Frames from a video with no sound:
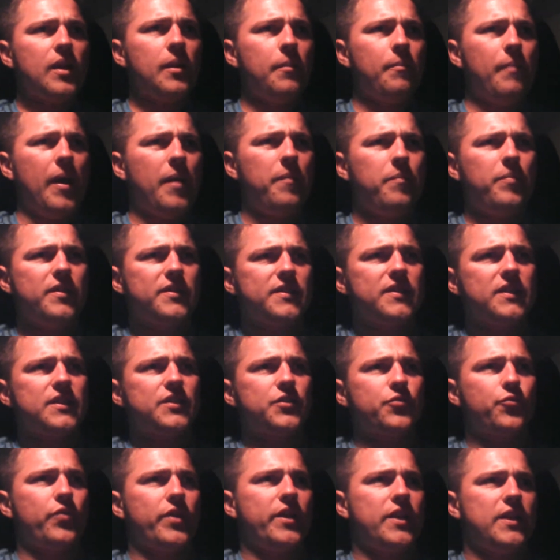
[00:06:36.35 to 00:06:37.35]
my
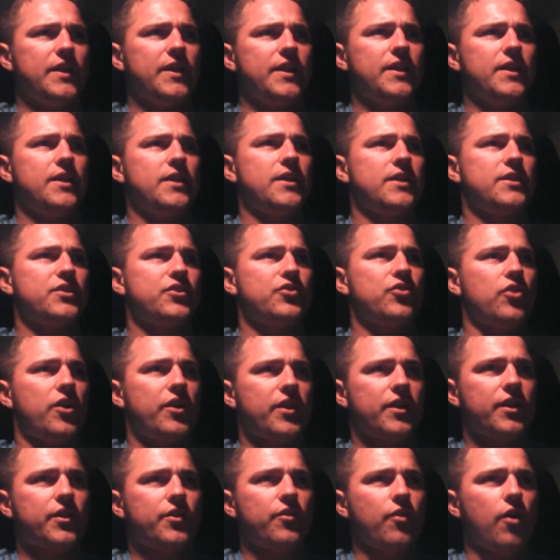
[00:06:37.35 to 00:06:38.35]
business really uh,
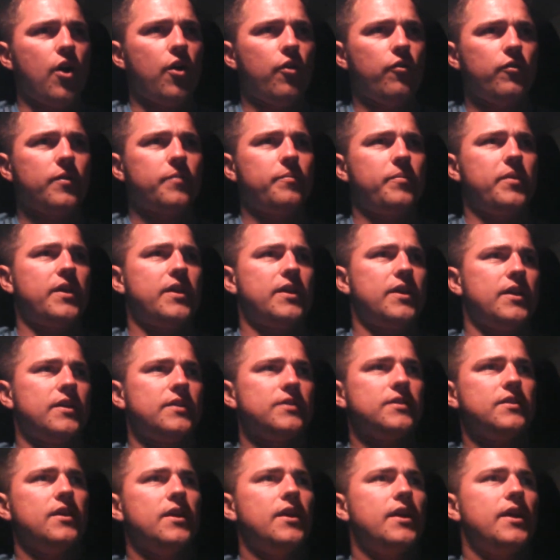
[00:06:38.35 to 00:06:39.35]
started growing
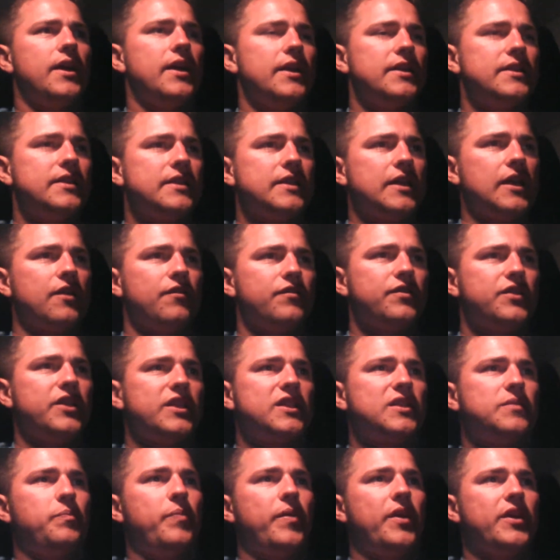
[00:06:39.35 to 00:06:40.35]
because instead of
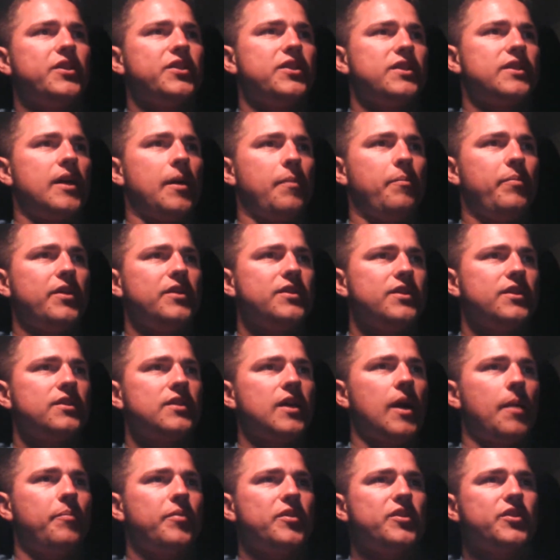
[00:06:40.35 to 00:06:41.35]
just pitching that business
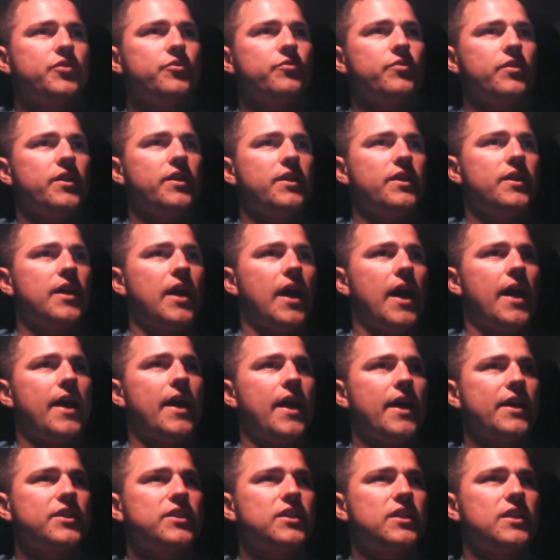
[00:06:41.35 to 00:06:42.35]
opportunity i
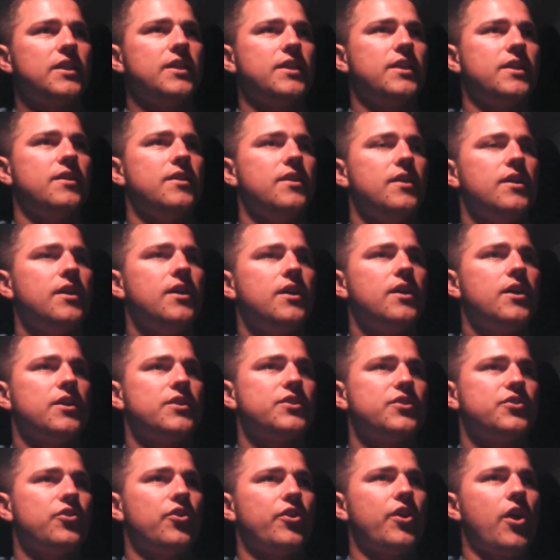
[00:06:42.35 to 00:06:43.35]
actually uh,
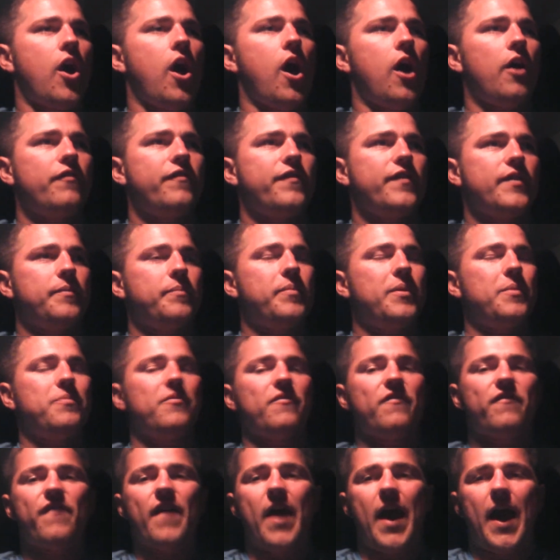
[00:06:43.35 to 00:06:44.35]
started offering
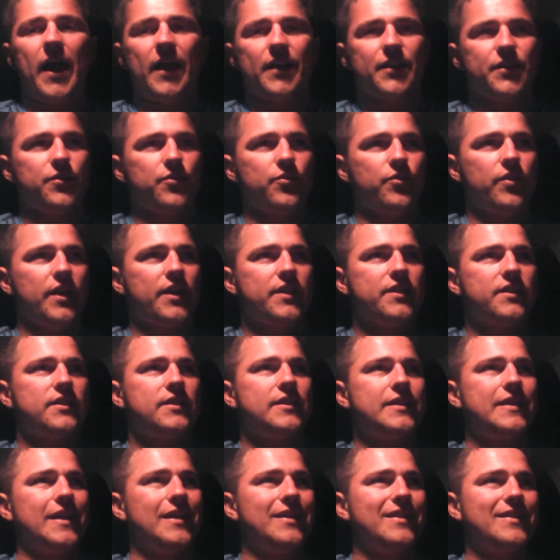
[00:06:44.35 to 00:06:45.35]
people value
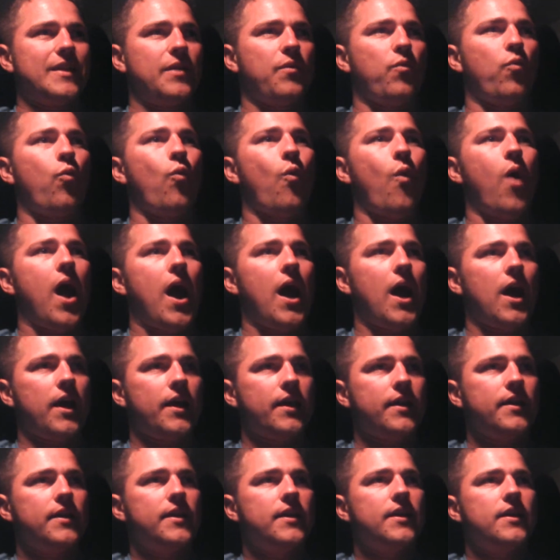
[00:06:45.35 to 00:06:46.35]
and telling them
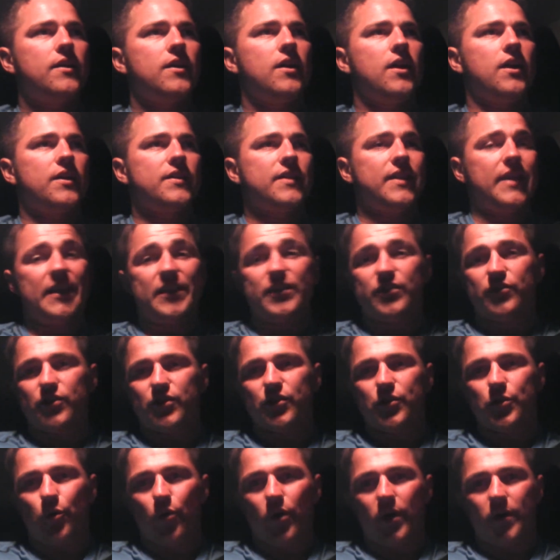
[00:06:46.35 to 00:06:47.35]
why uh, they
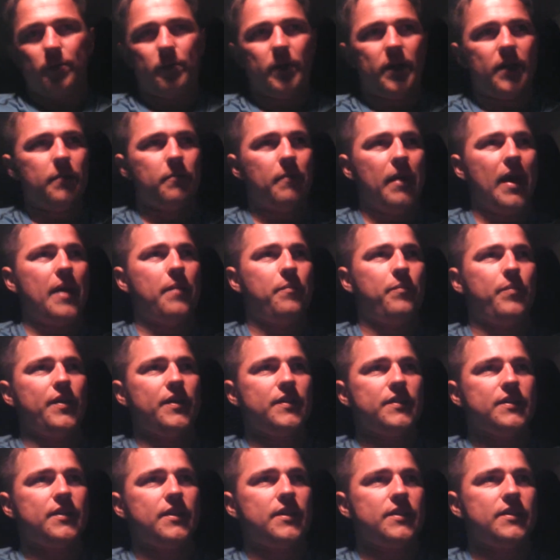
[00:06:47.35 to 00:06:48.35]
should join me my
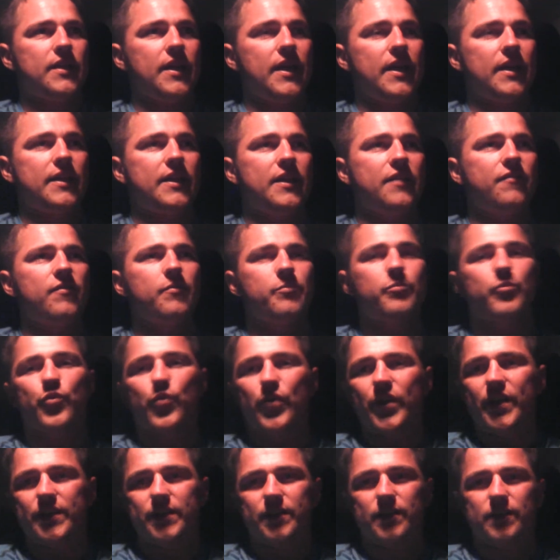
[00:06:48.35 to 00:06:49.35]
business and give them
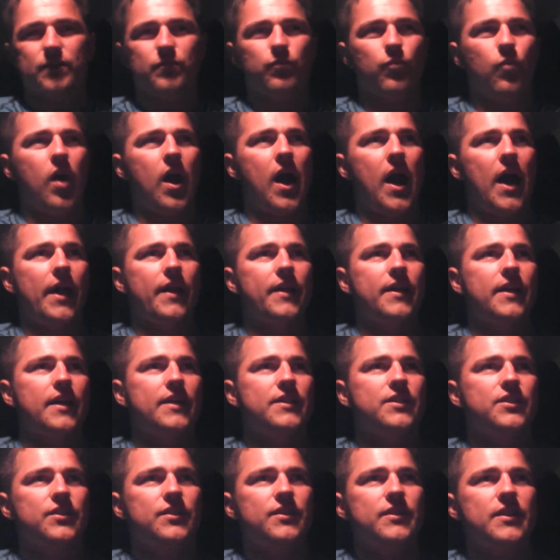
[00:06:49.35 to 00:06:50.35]
reasons why,
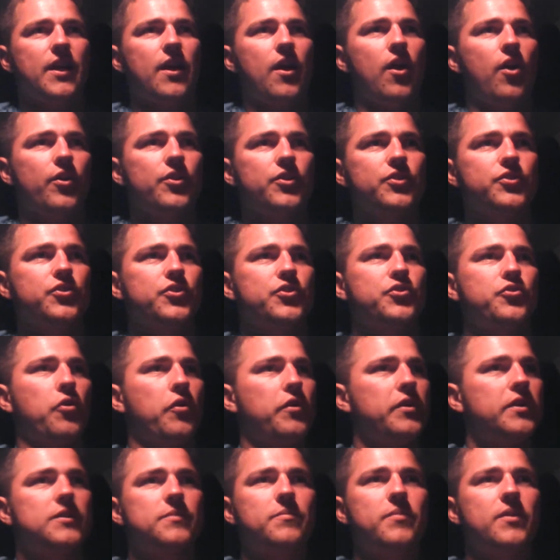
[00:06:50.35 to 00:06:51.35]
not just say, oh, you should
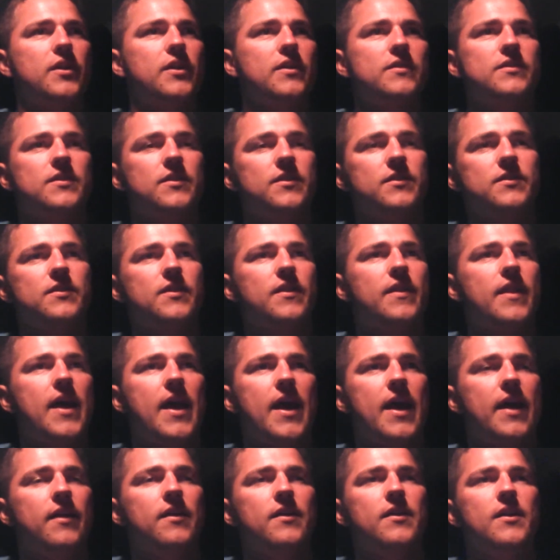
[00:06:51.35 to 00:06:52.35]
join this because this and
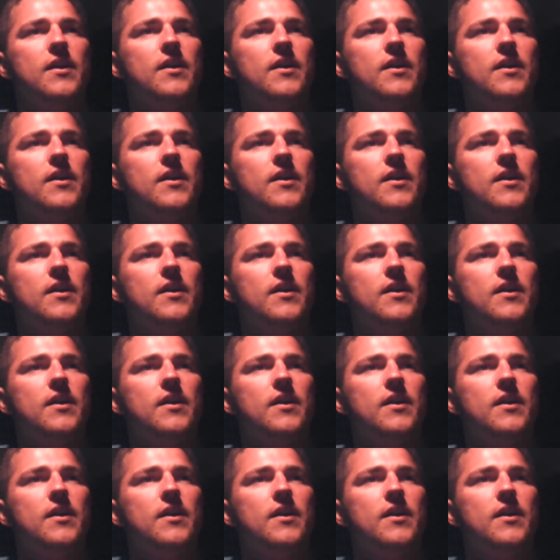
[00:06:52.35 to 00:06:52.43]
that.